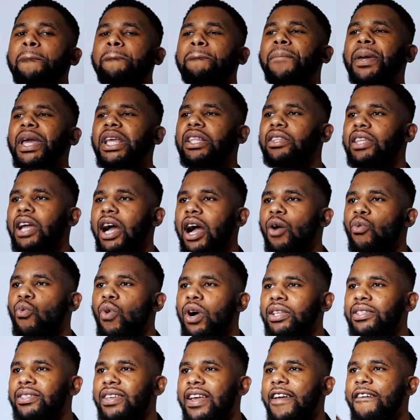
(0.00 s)
Peter
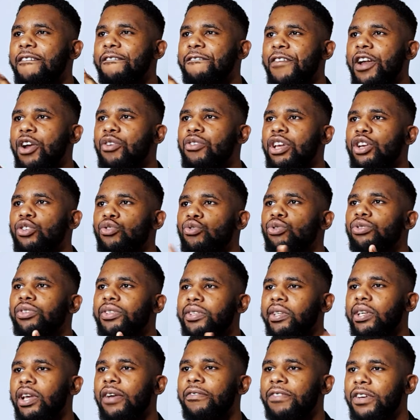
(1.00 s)
was a very good
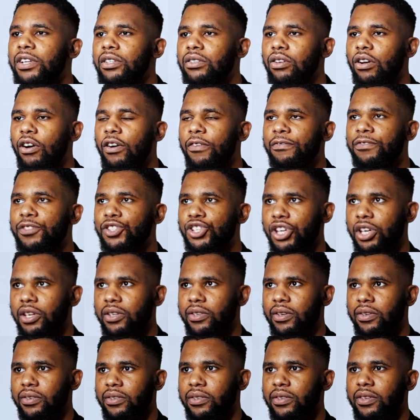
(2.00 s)
servant of
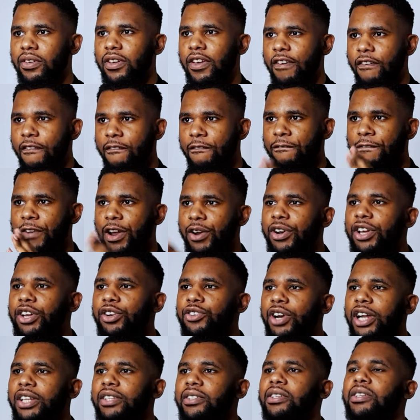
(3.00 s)
Jesus, a very
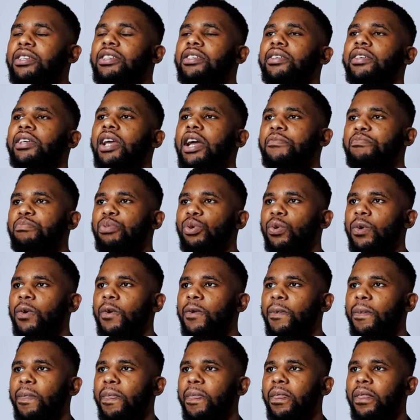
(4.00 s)
great disciple,
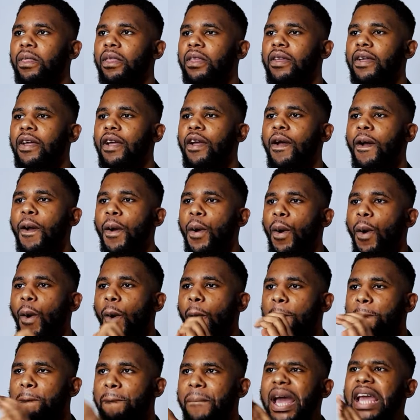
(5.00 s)

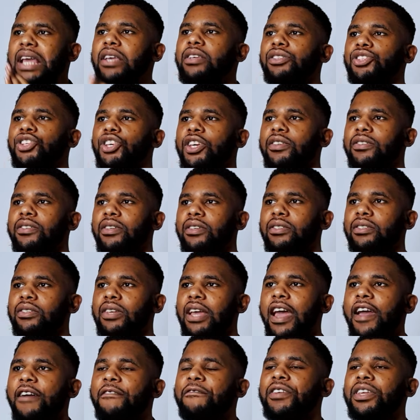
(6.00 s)
Obey
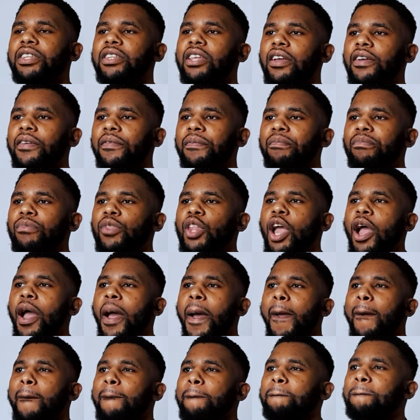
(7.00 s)
Jesus, everything.
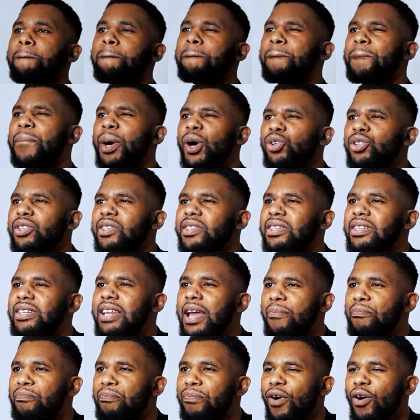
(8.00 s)
But
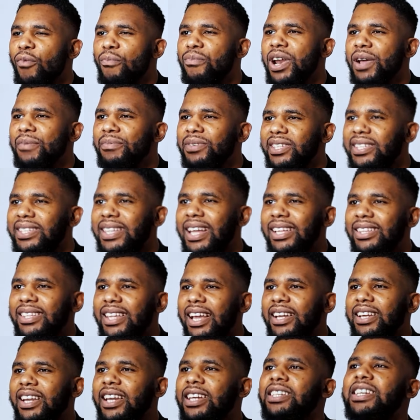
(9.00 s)
the problem
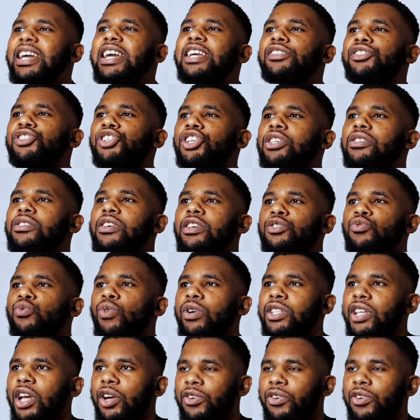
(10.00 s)
started the day Jesus was